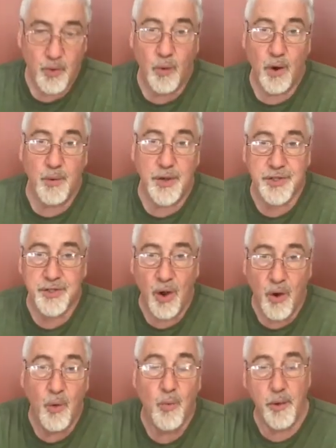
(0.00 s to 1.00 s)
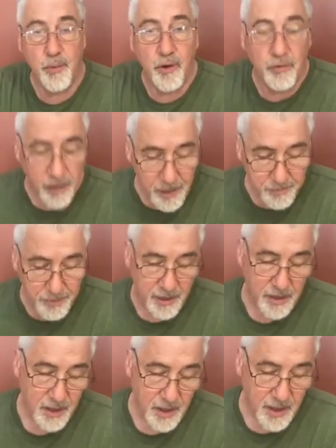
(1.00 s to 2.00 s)
What we sow, we will reap.
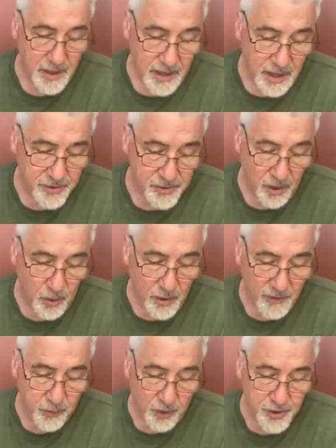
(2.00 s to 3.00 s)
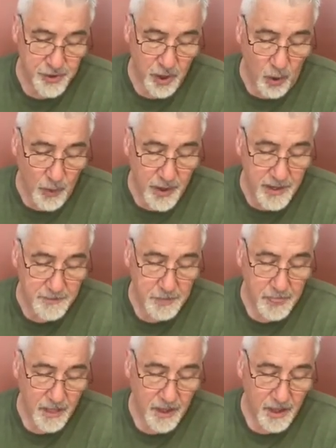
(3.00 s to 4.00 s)
And so if we're sowing
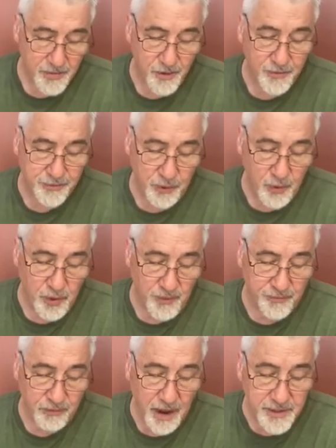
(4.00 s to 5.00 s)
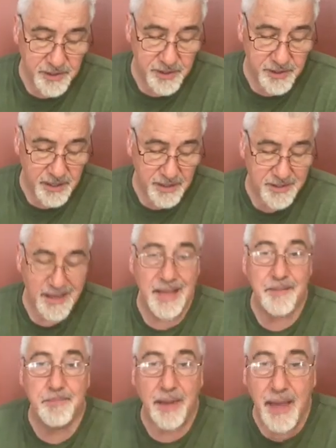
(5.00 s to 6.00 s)
the fruit of righteousness
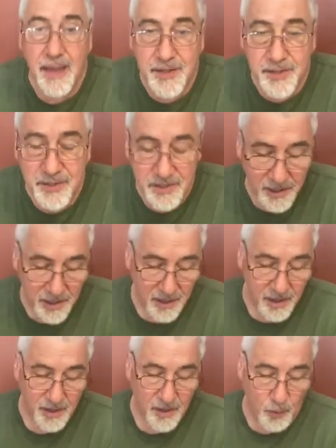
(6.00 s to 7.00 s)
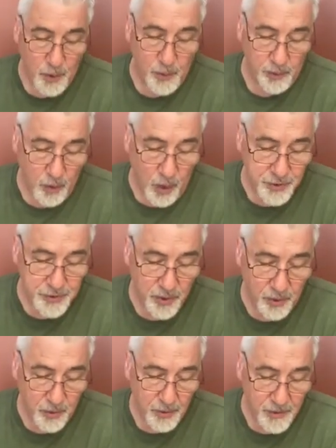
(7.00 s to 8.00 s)
and peace, we will
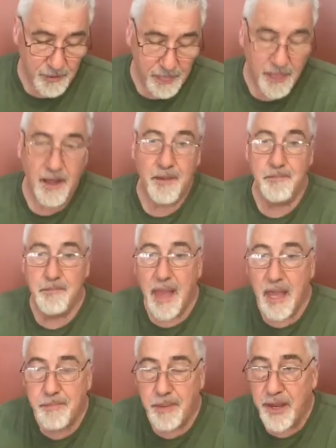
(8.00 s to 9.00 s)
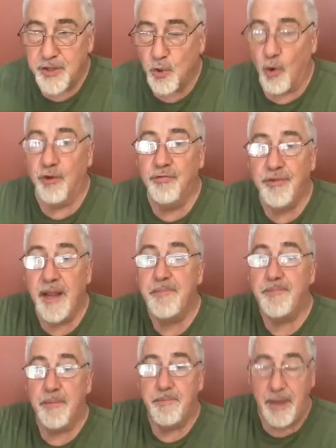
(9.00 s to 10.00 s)
also make peace or
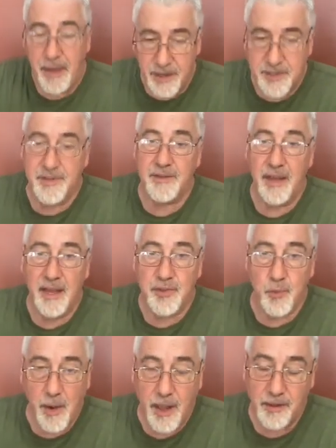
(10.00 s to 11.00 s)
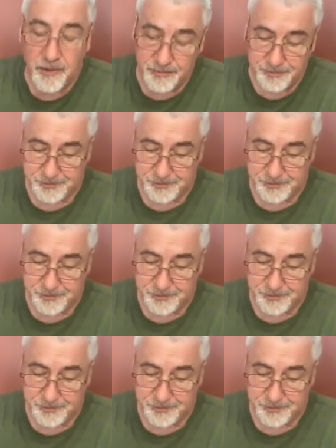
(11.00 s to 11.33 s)
reap peace as well.